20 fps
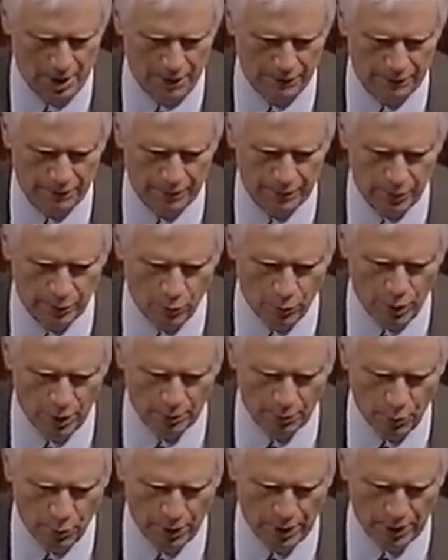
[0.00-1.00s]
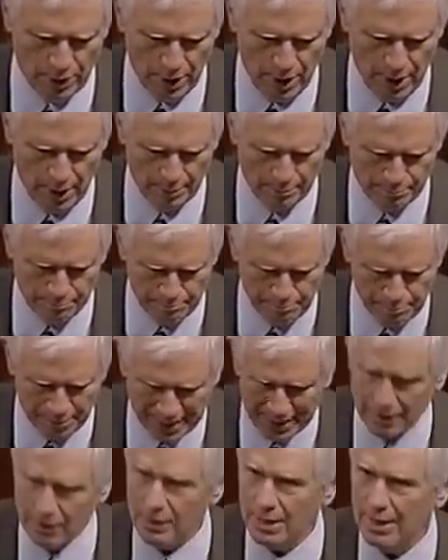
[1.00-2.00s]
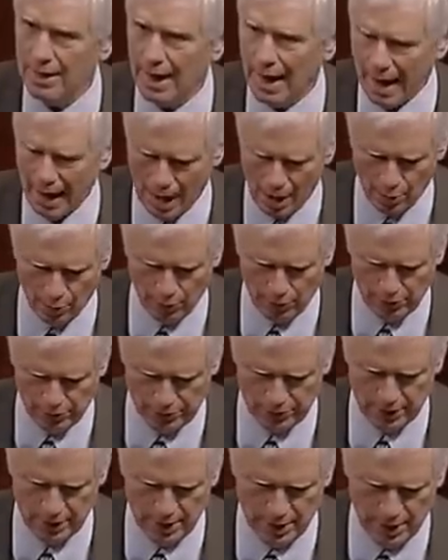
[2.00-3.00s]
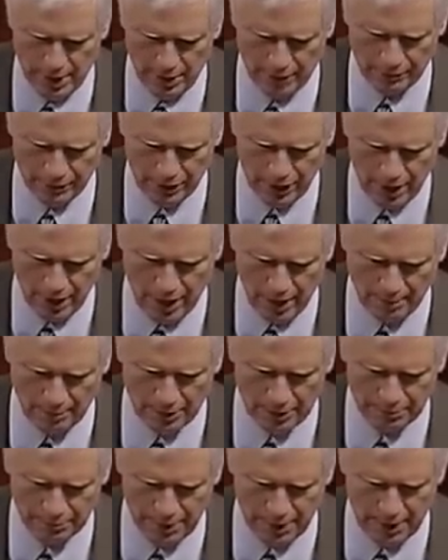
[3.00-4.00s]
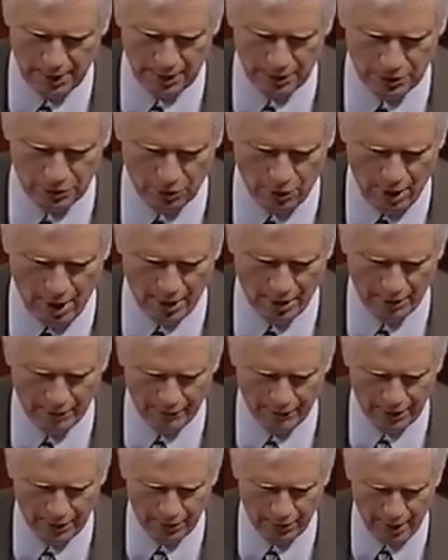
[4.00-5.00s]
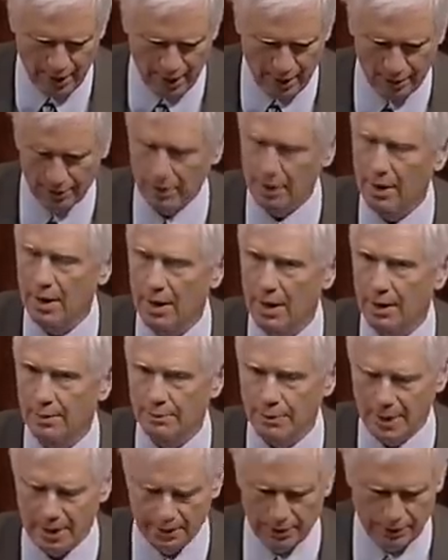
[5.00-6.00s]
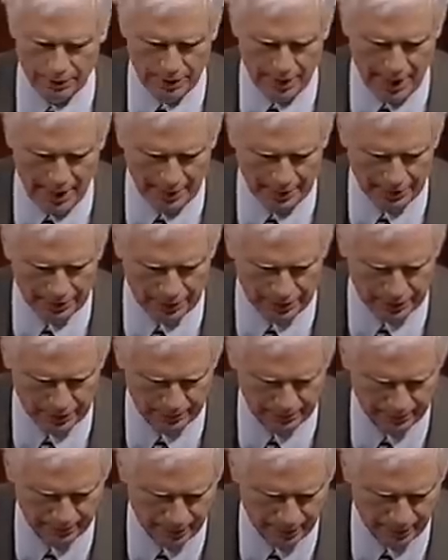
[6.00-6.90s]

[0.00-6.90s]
from the 1.9 billion hours of time spent trying to figure out and pay their taxes.